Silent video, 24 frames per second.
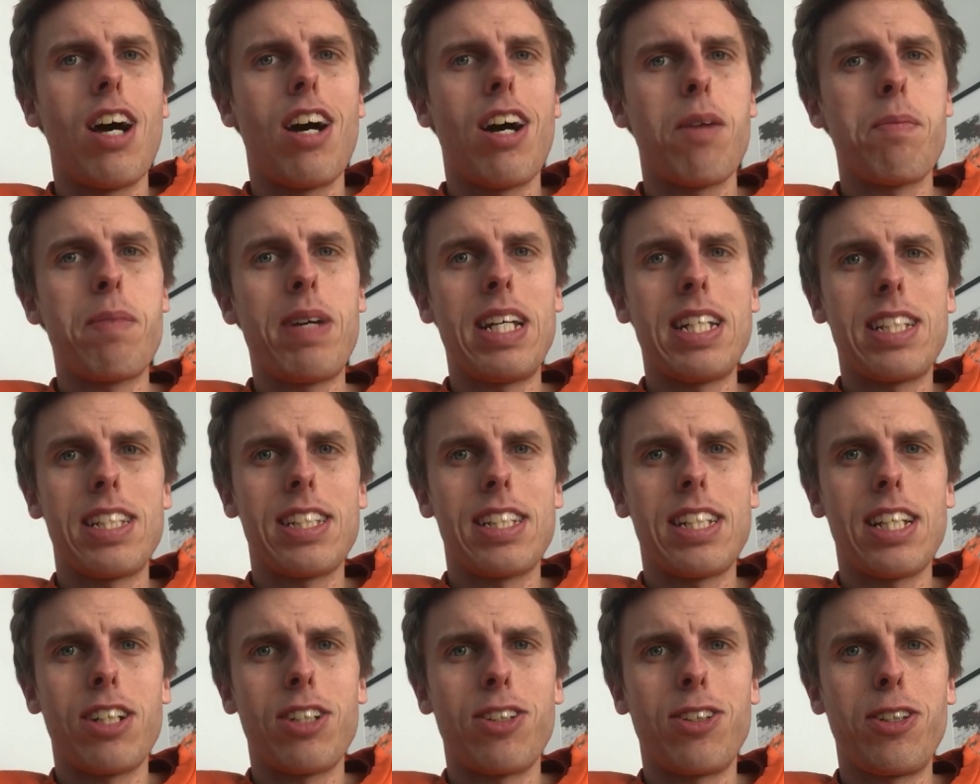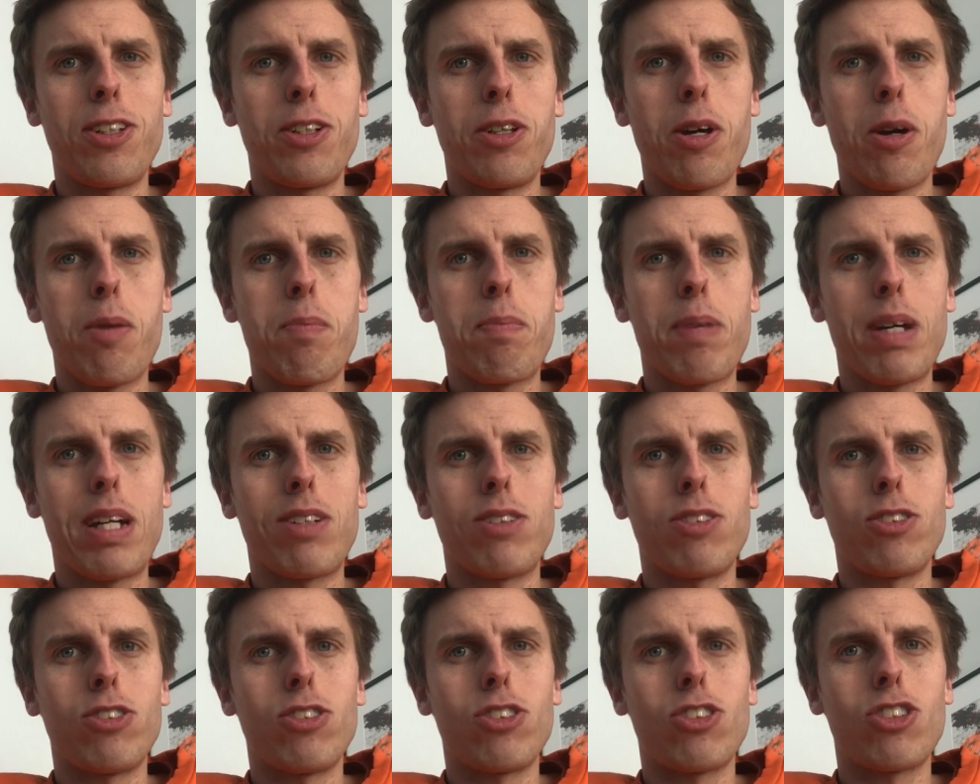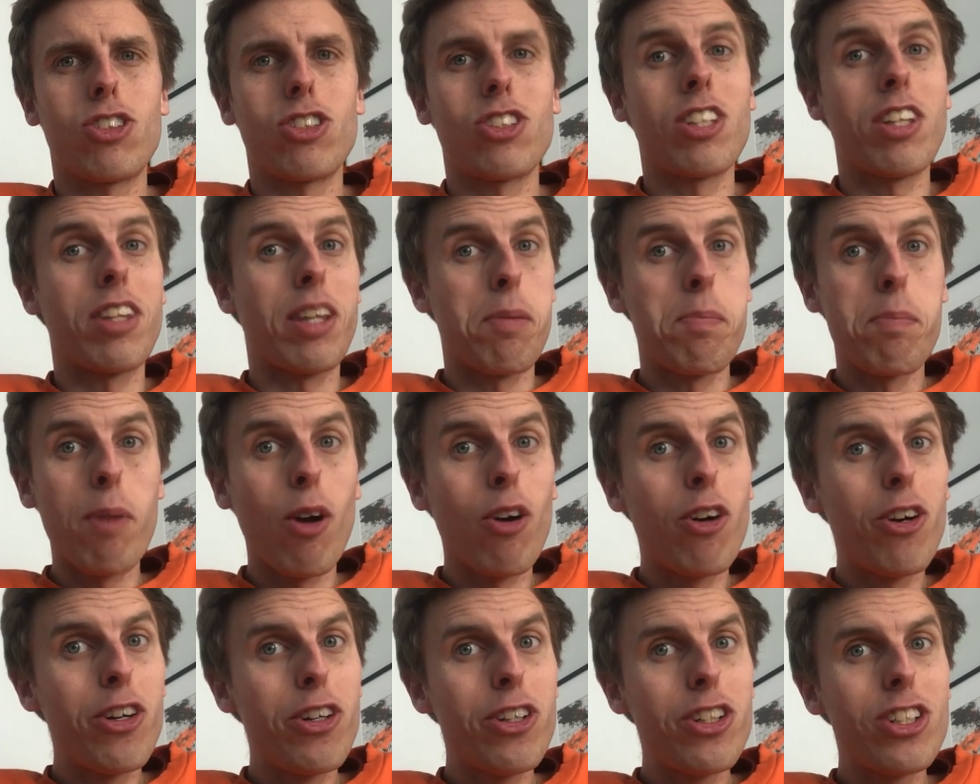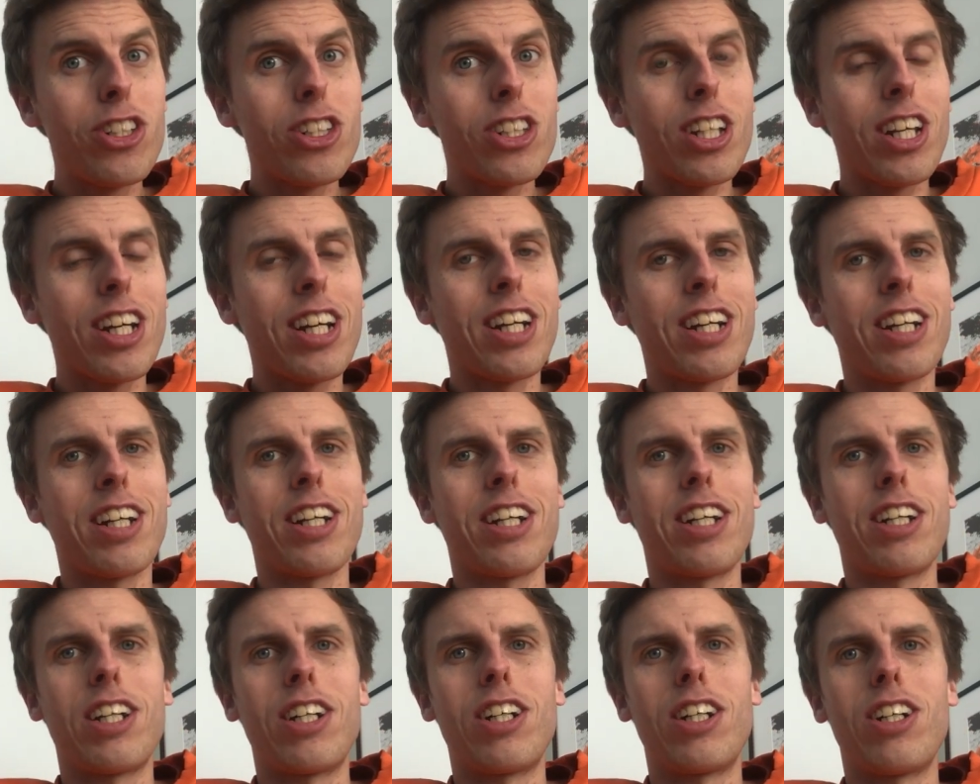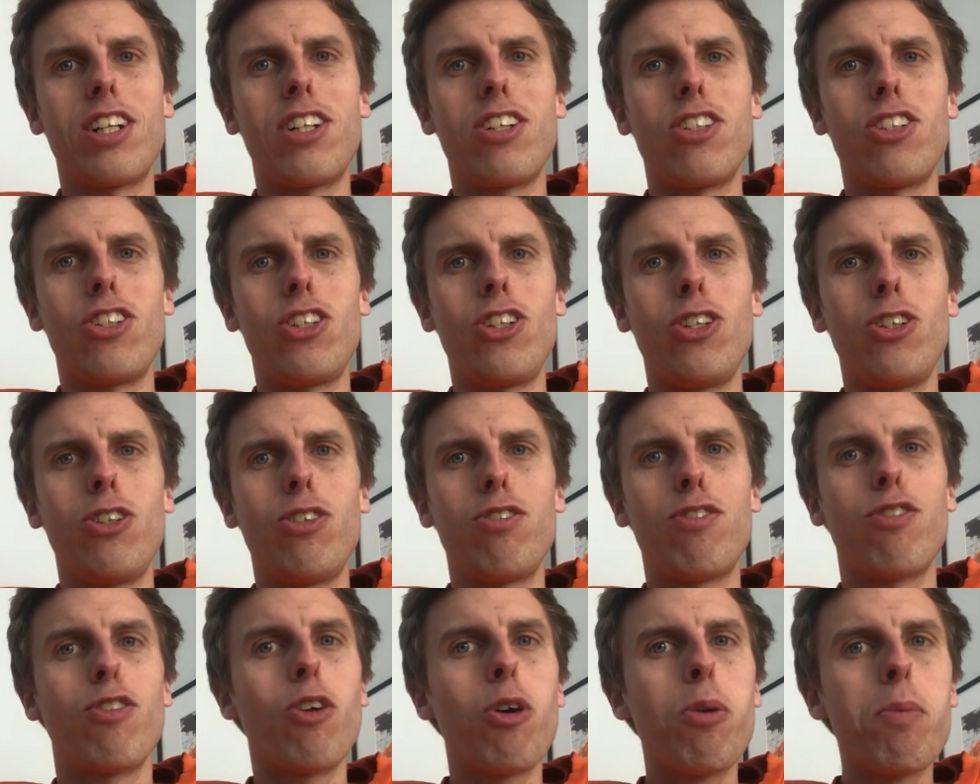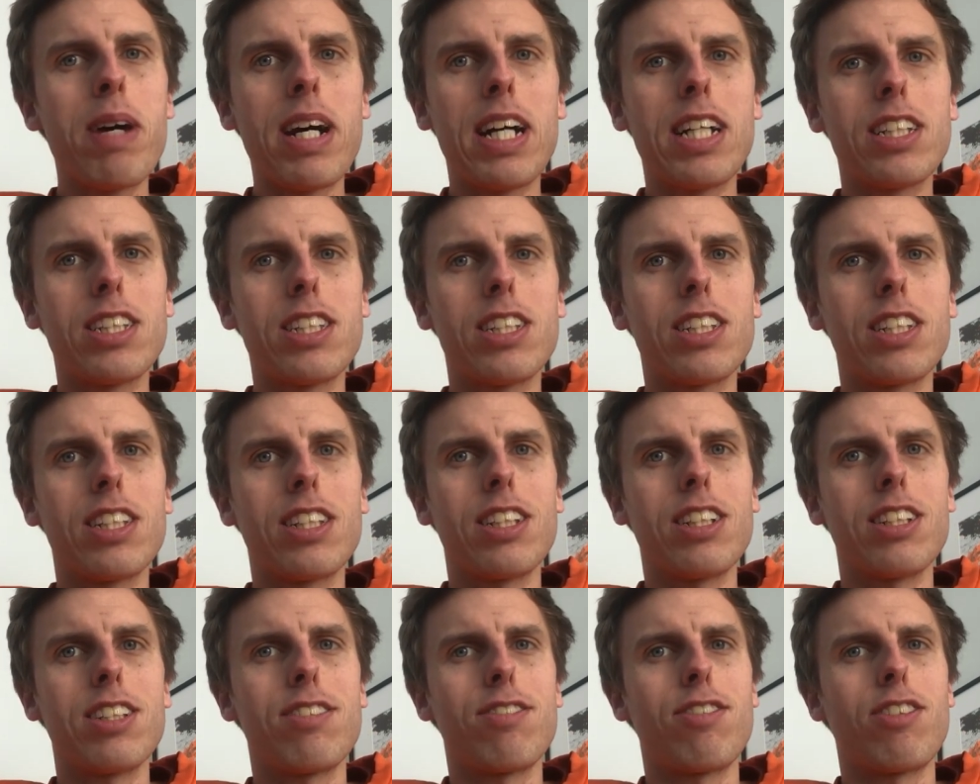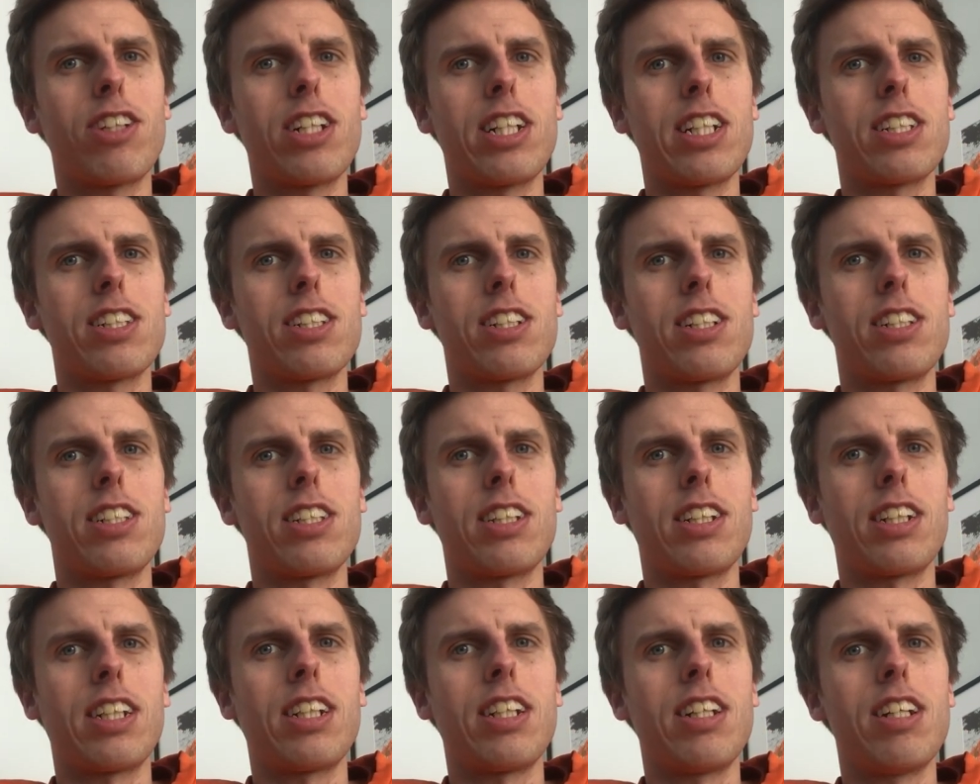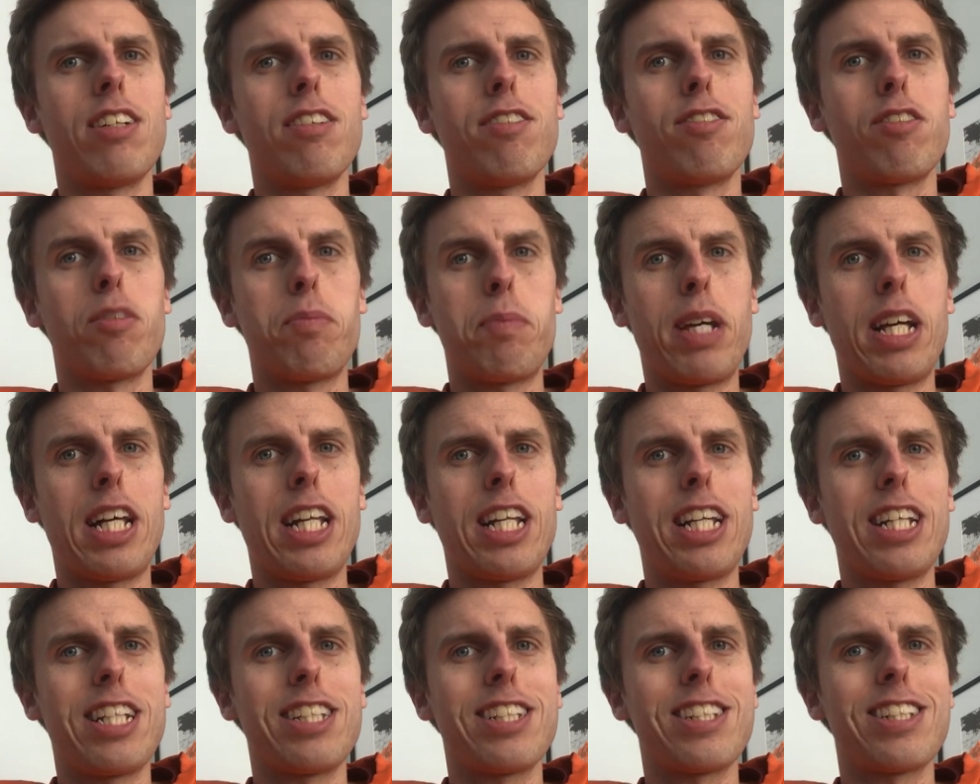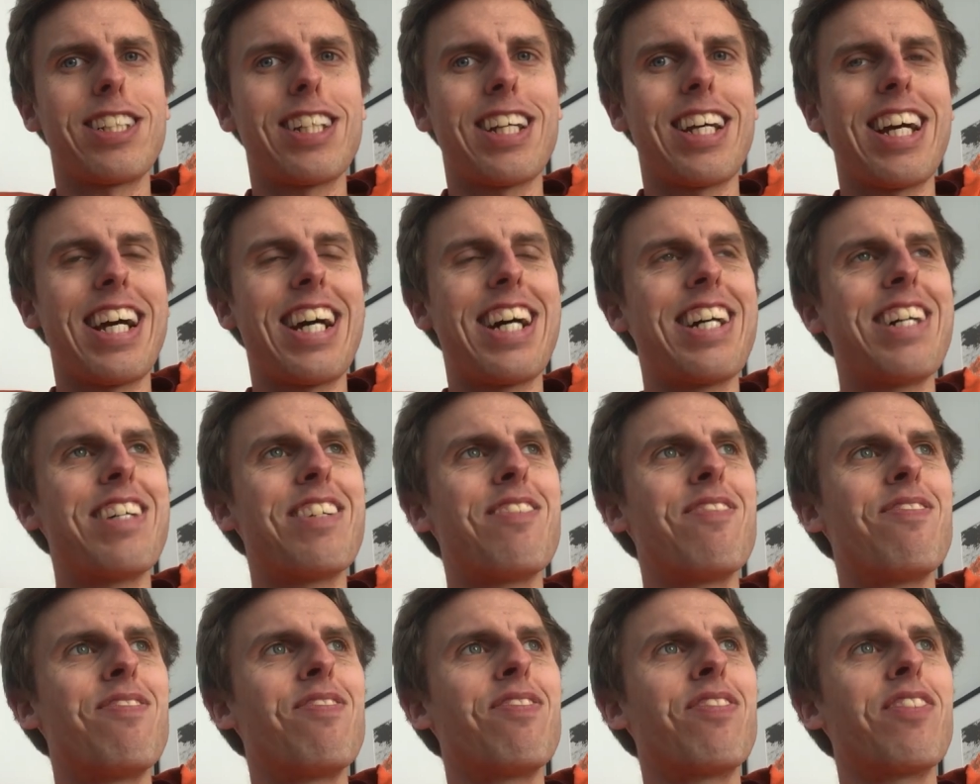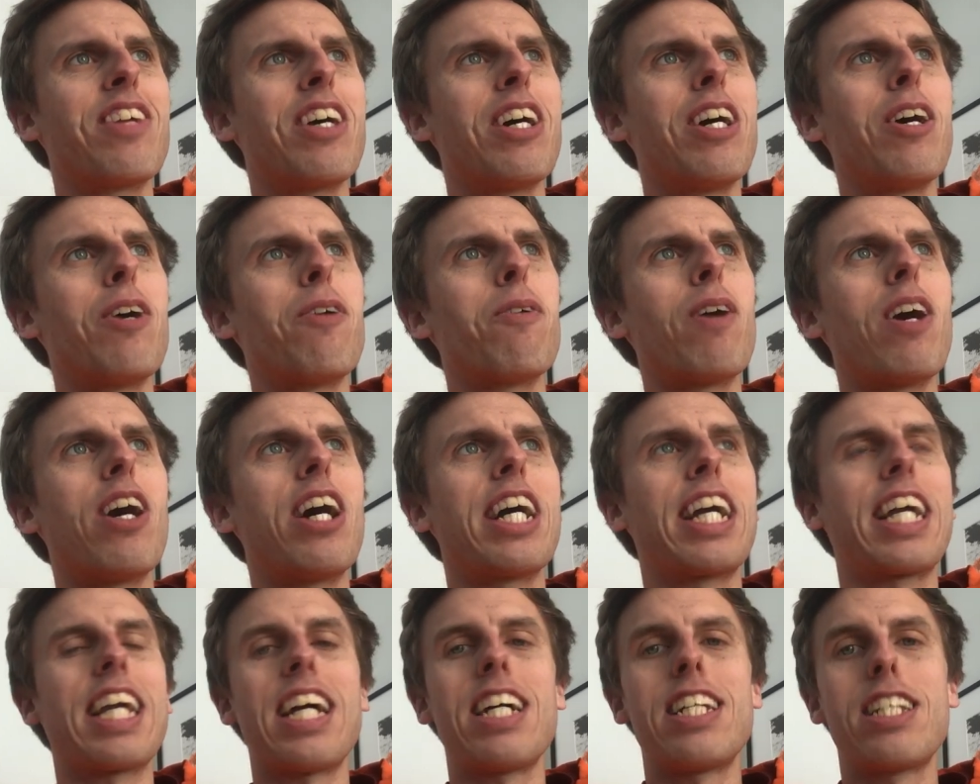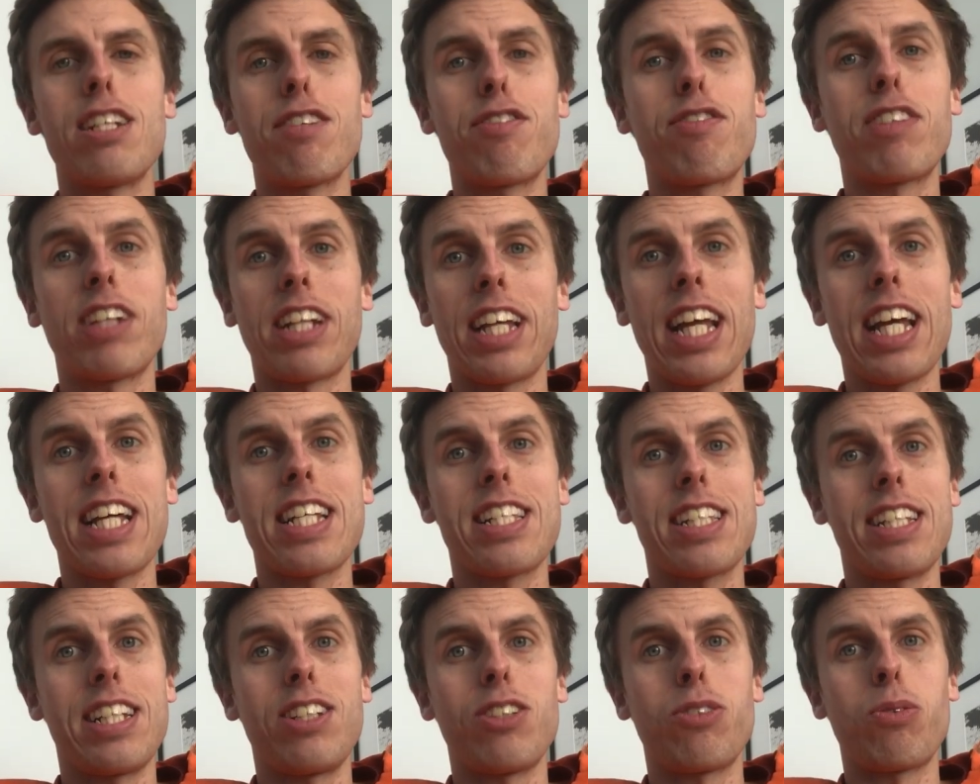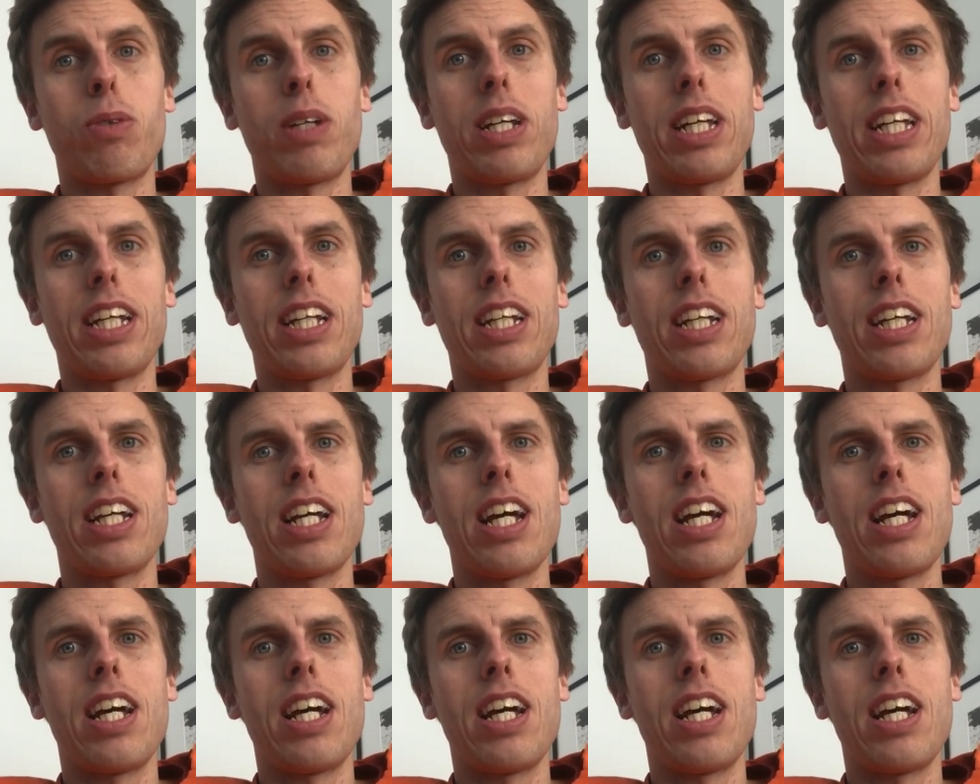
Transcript: I'm here to tell you about something borrowed, a new format that's very exciting, for me at least, where I get a different guest each week.